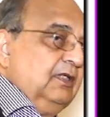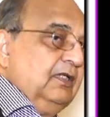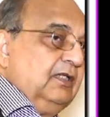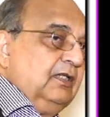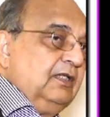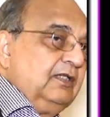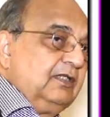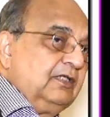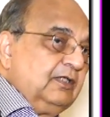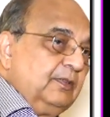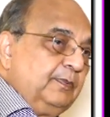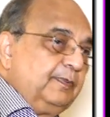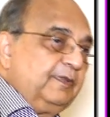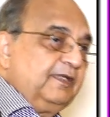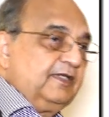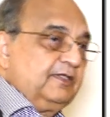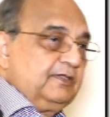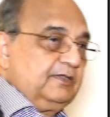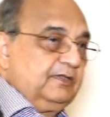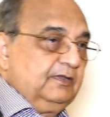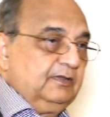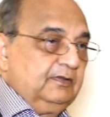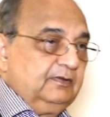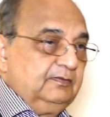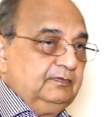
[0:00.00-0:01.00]
under
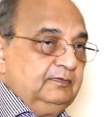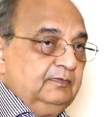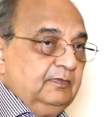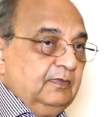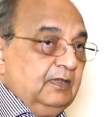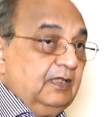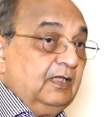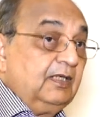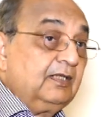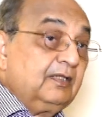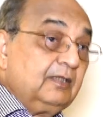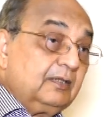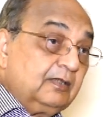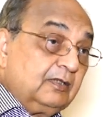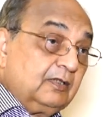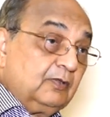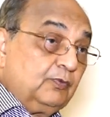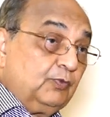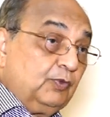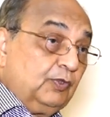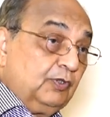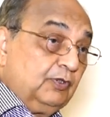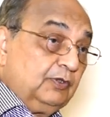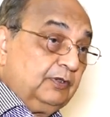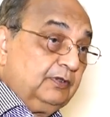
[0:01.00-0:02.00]
pressure or under
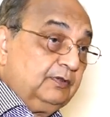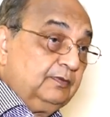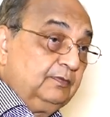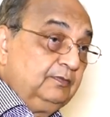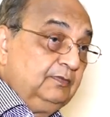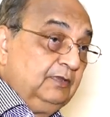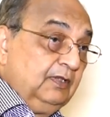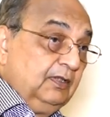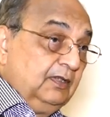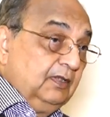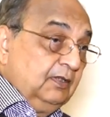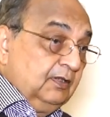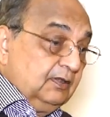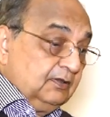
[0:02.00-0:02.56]
volume,